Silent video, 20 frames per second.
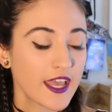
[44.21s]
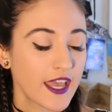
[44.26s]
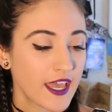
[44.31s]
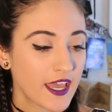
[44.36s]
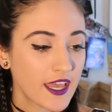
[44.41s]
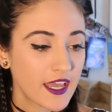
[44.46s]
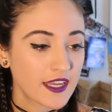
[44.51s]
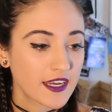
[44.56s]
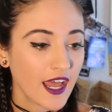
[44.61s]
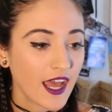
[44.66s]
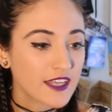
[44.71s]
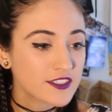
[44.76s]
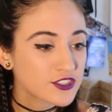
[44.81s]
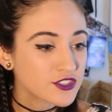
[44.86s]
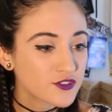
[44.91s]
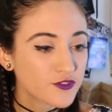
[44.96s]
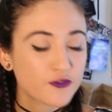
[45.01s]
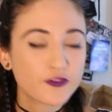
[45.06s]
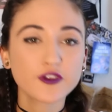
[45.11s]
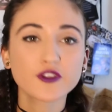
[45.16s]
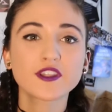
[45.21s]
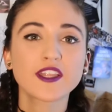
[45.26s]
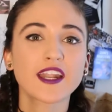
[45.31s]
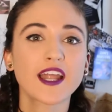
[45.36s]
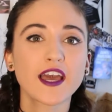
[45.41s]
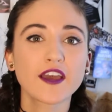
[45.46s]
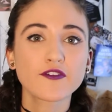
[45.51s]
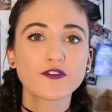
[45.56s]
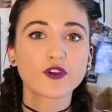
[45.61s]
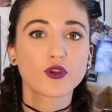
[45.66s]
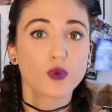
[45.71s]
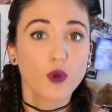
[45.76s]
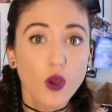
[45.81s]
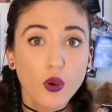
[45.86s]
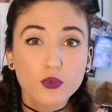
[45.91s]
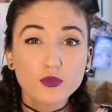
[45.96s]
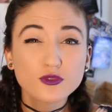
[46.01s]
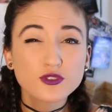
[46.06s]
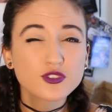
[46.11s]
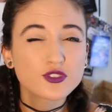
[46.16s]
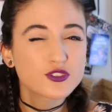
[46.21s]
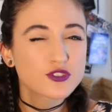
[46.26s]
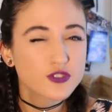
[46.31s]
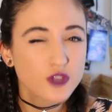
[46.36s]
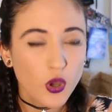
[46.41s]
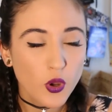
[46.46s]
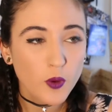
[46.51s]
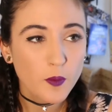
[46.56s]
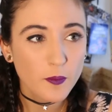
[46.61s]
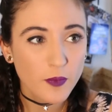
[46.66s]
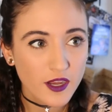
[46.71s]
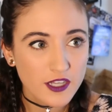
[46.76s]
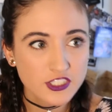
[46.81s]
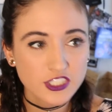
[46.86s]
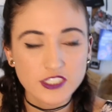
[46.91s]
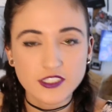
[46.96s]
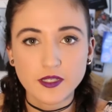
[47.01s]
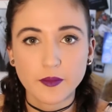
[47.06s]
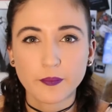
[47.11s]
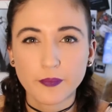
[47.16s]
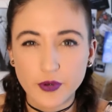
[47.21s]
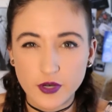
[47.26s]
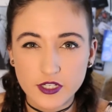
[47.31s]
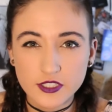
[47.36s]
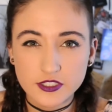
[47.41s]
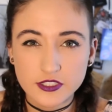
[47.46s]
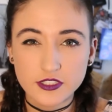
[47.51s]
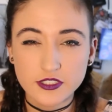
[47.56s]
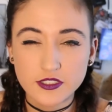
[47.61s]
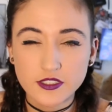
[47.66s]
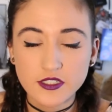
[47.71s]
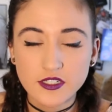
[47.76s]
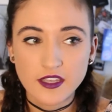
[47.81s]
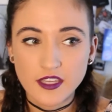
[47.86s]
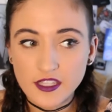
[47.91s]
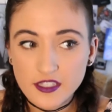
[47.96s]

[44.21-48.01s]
And I just feel that I've grown so much as a person